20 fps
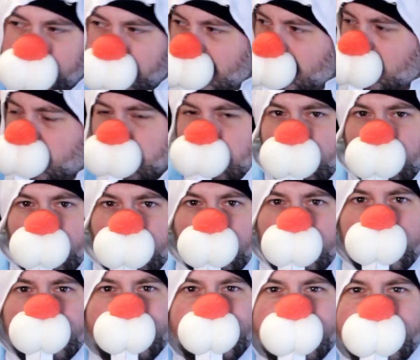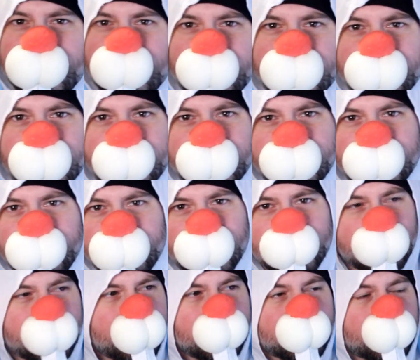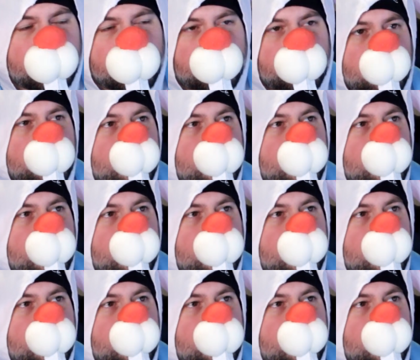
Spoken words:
penis through a hole. Then all of a sudden you're